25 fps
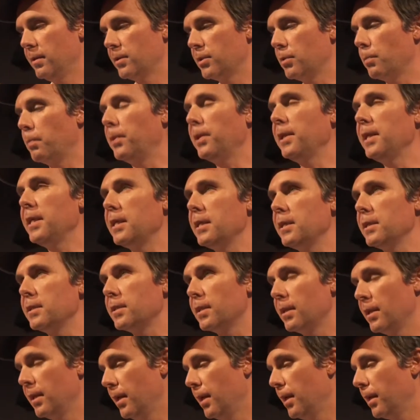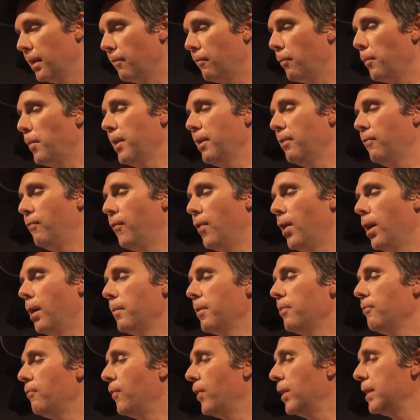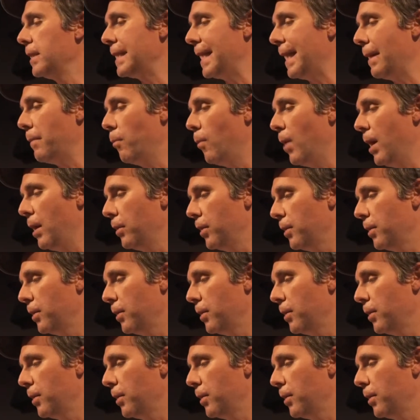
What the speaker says: So please, give a big farm and fun time